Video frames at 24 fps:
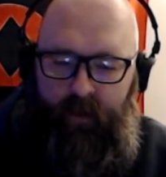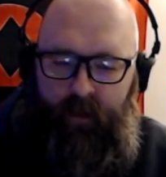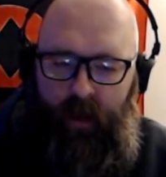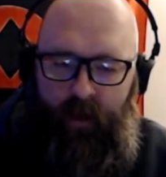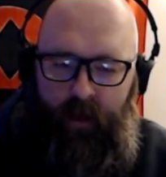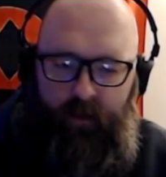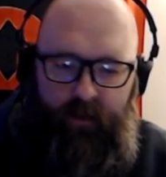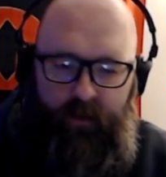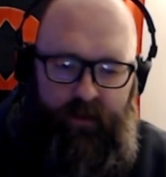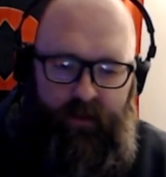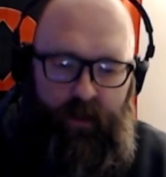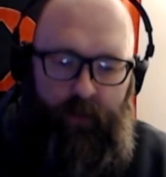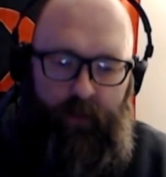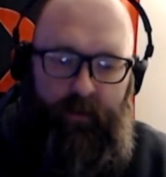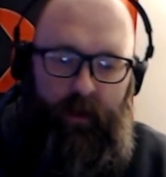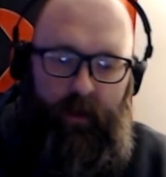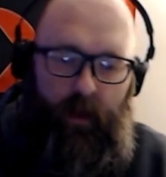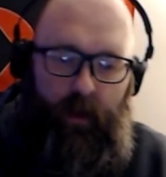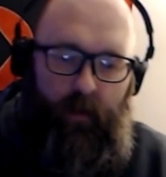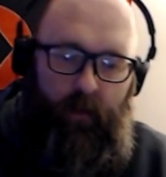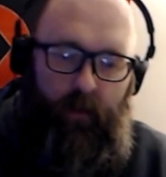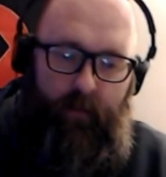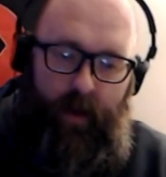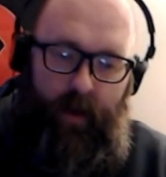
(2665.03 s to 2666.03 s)
Something
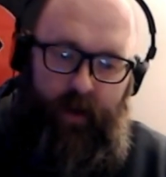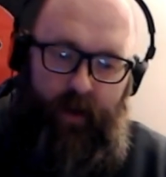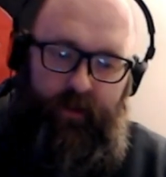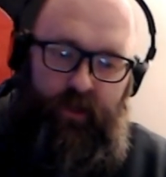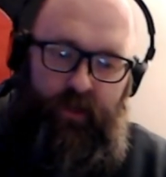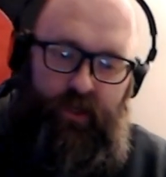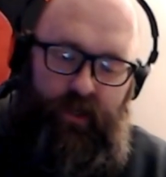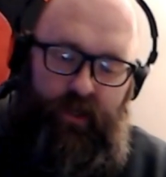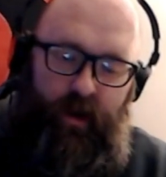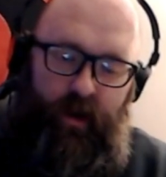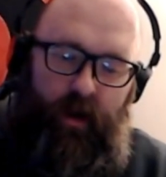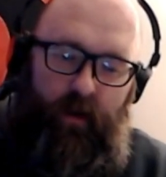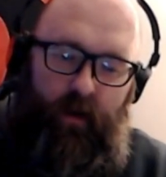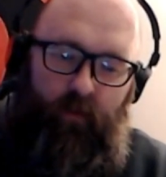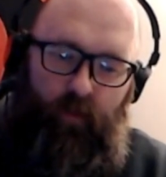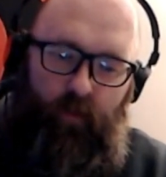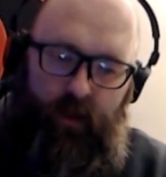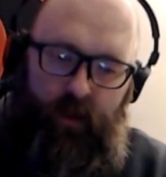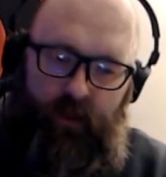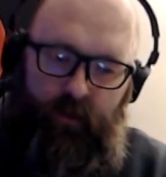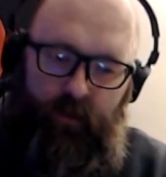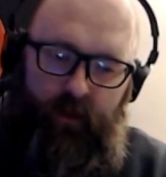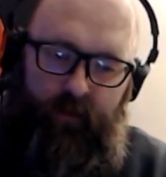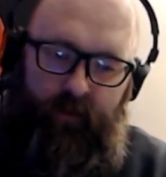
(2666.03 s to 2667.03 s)
I'm about to share
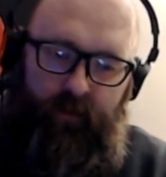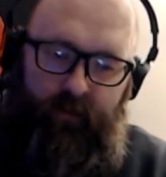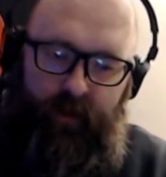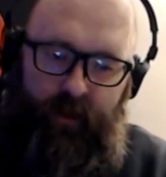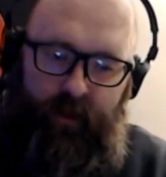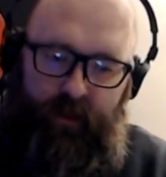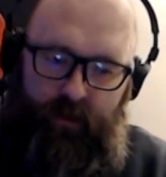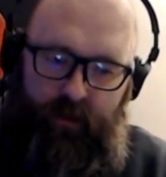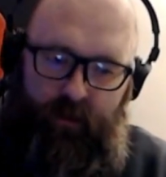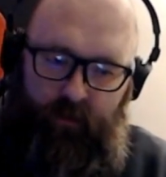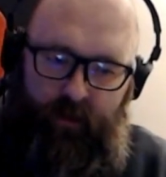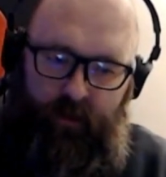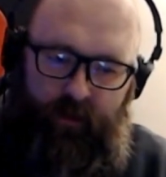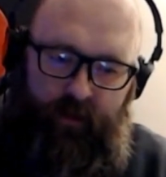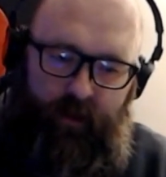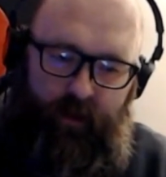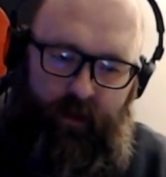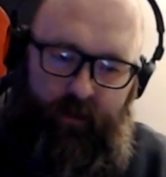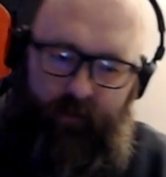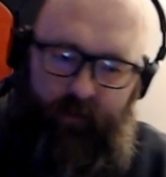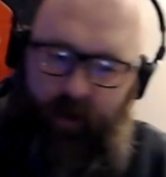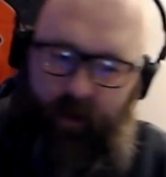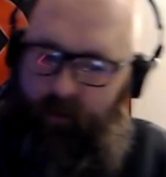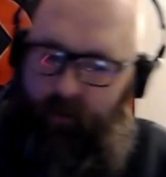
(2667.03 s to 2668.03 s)
once we finish with.
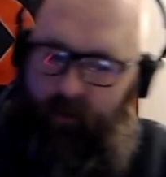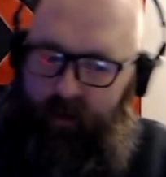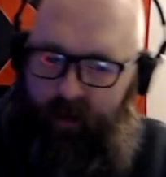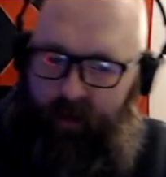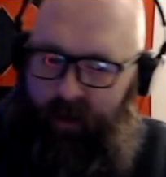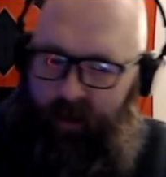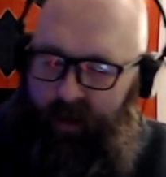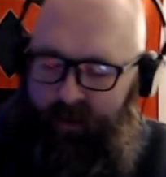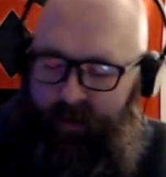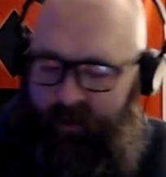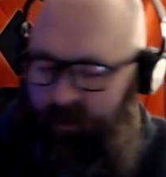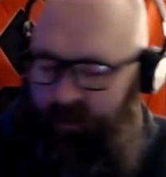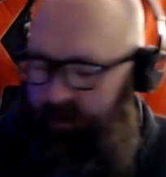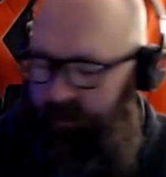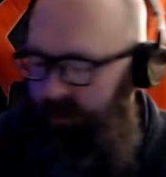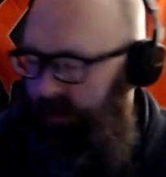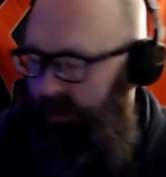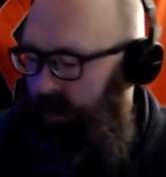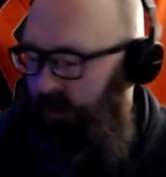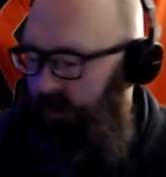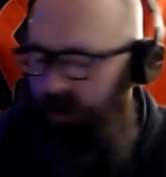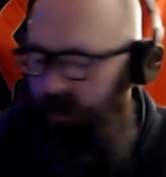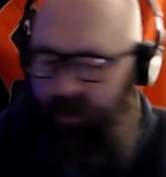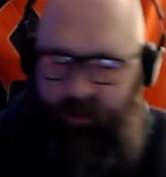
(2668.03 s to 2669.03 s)
If anybody has anything they
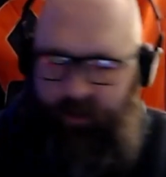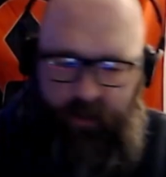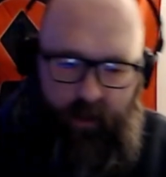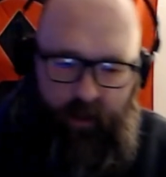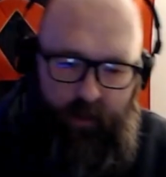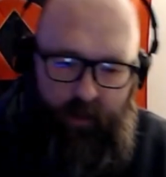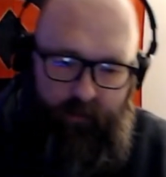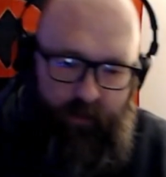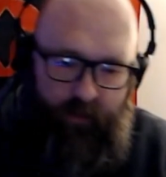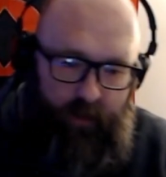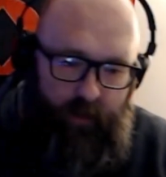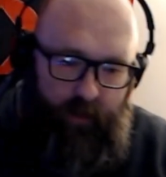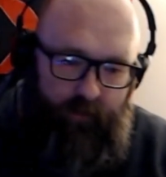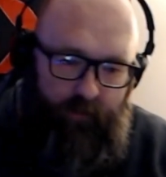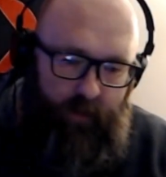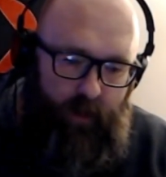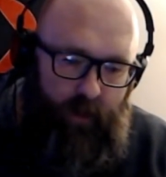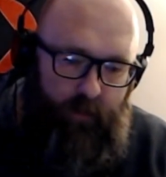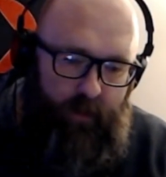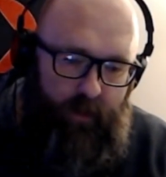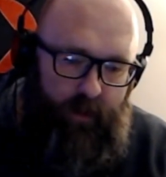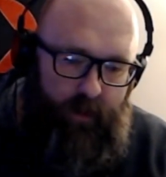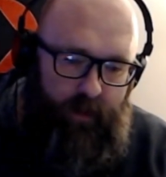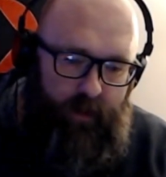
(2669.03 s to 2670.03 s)
want to see, and if
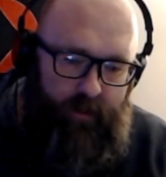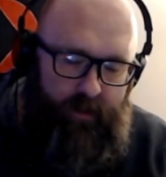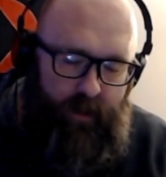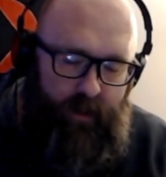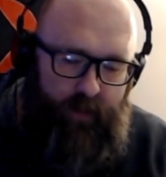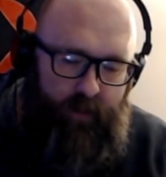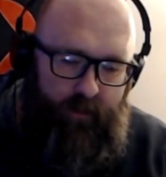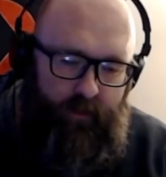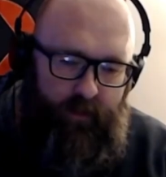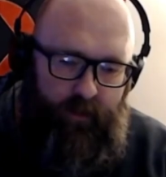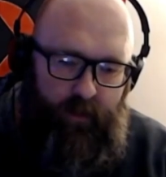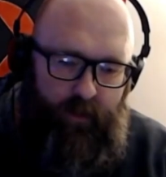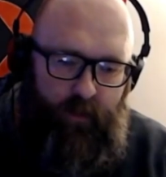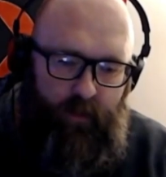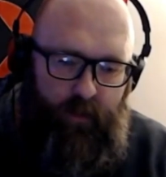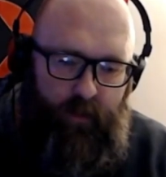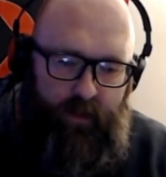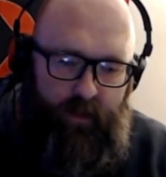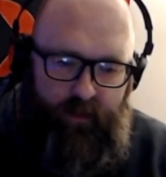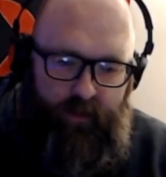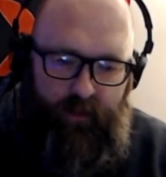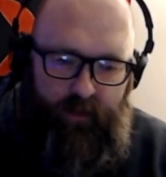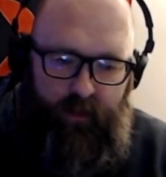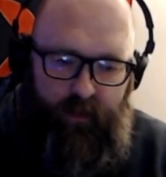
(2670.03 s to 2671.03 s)
anybody doesn't have anything they want to
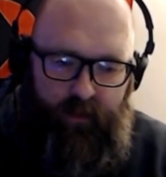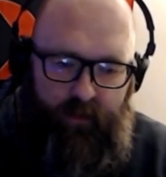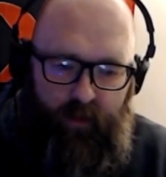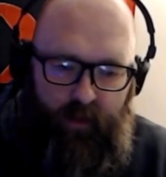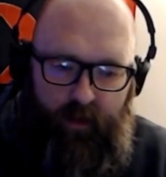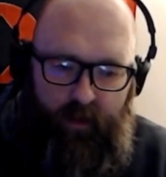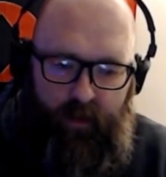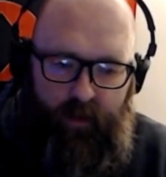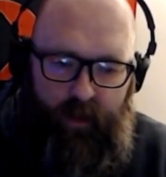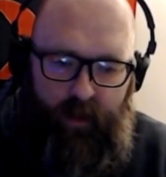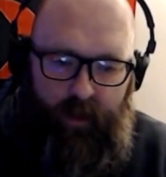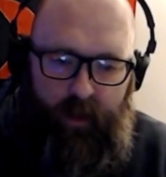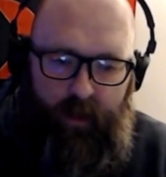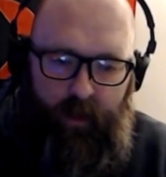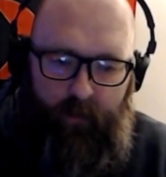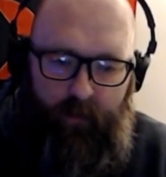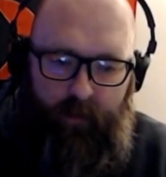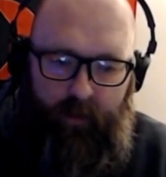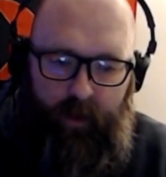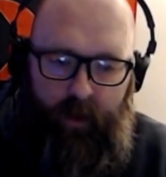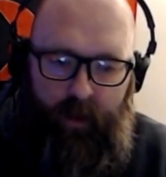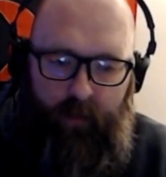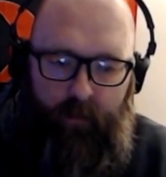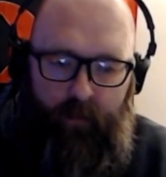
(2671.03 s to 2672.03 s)
see, that's fine. I got a
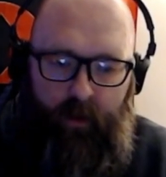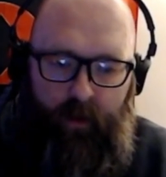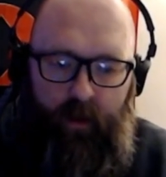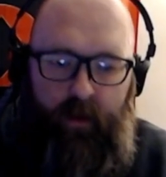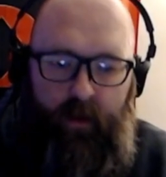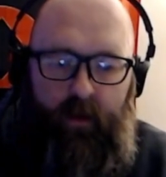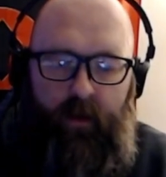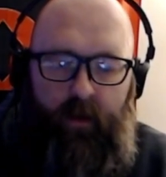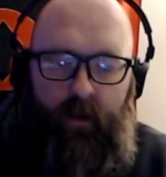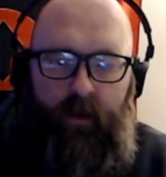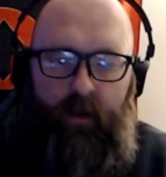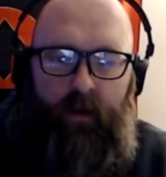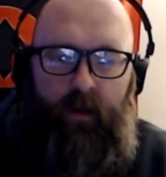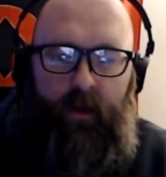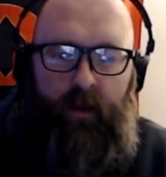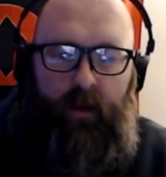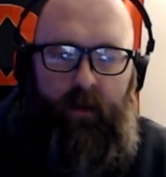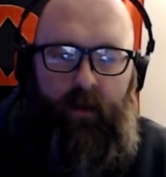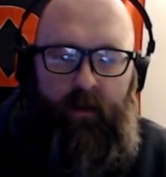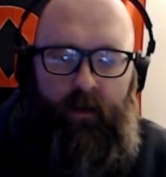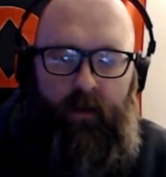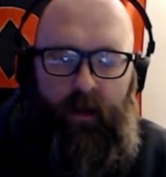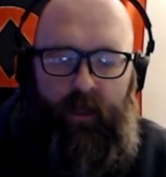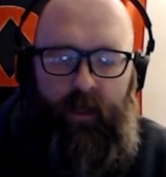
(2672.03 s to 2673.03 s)
plan, but
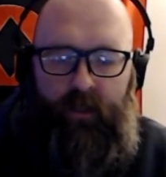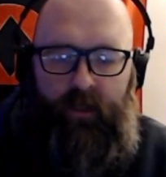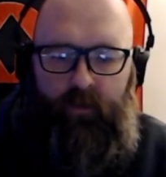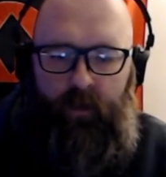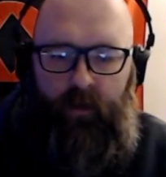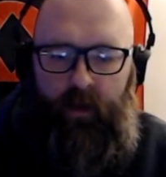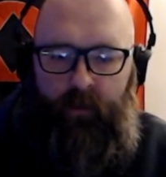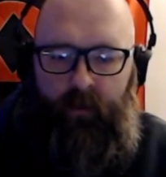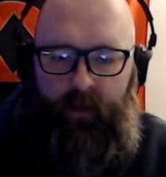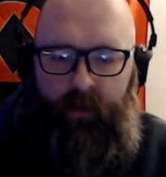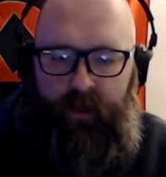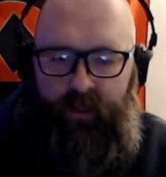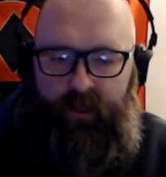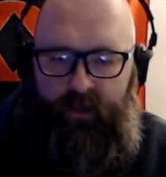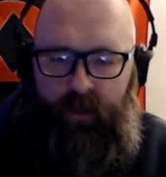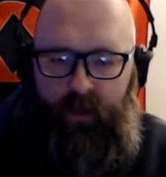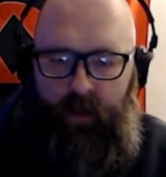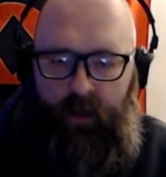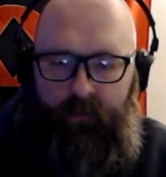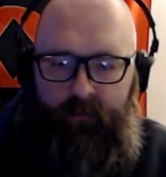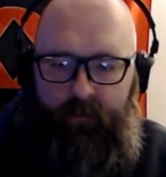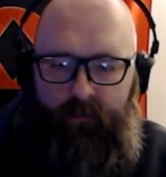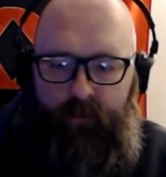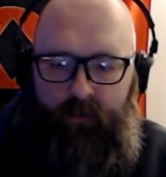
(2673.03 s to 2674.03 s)
I just wanted to make sure
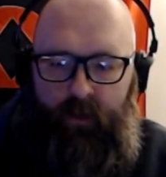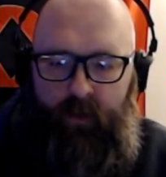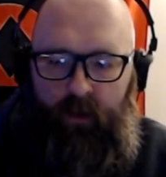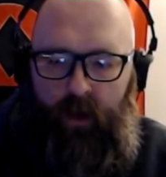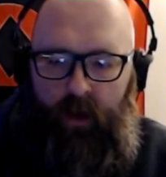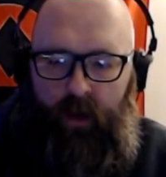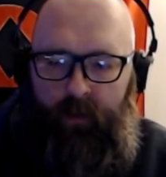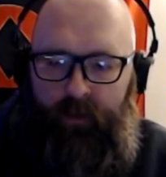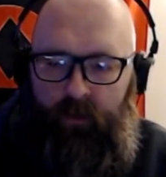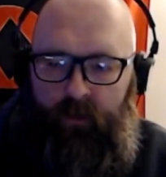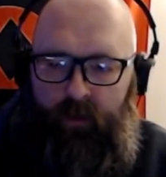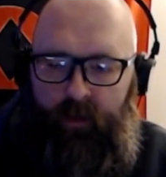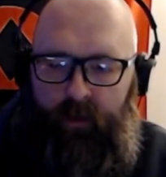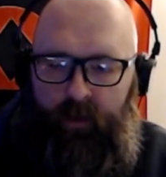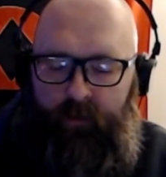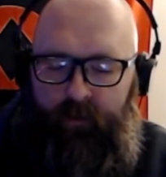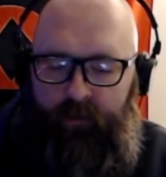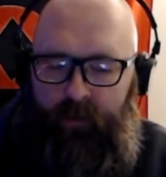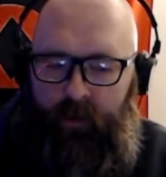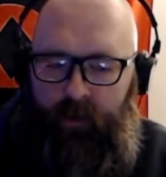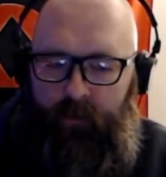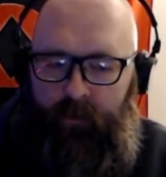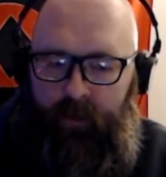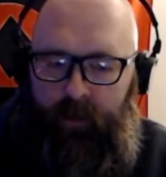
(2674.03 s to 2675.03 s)
I'm doing it for
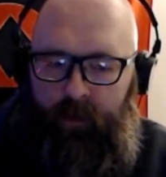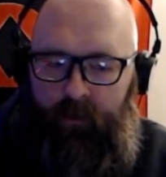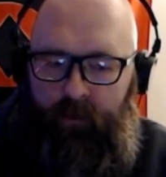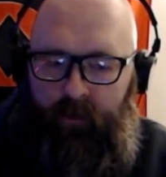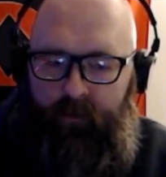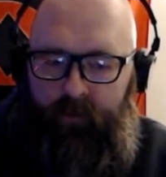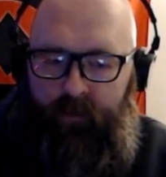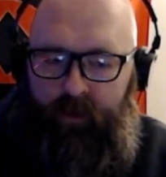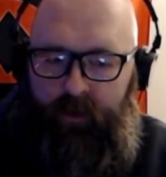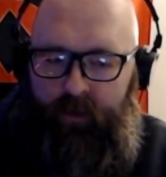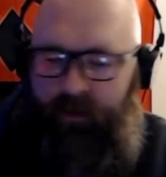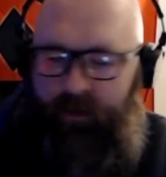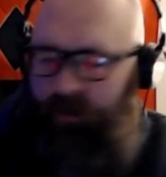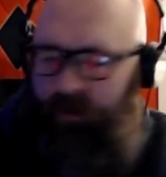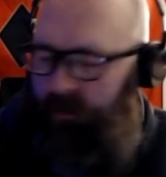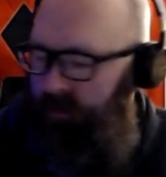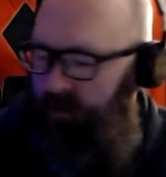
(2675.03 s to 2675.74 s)
the people first.